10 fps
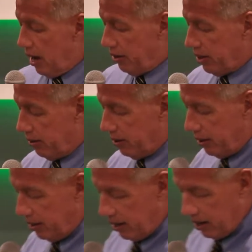out there
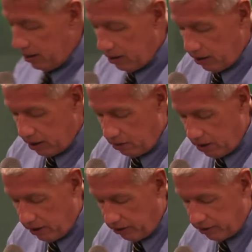in the
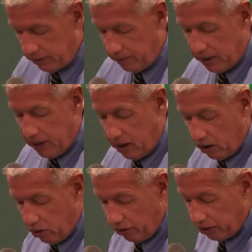communities
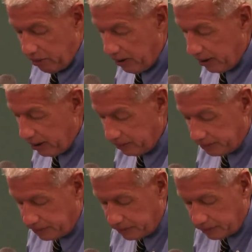across America.
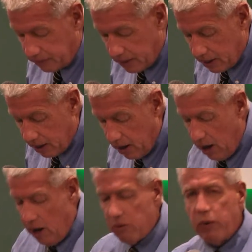
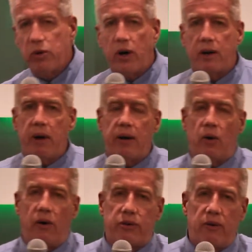When we're talking about
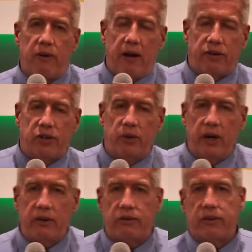officer-involved
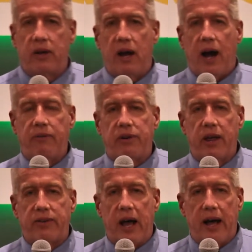shootings,
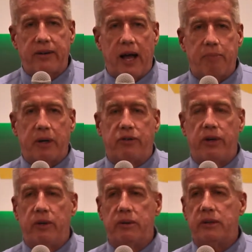obviously that's a hot topic
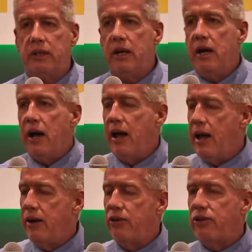too,
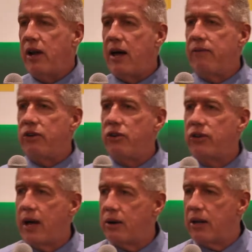and there's a lot of
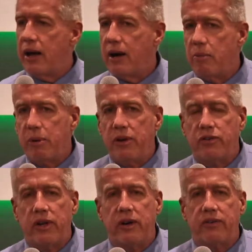issues that
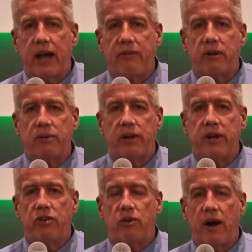police leaders have to
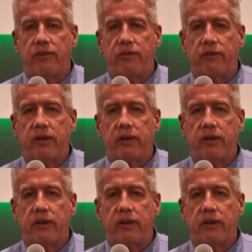really address.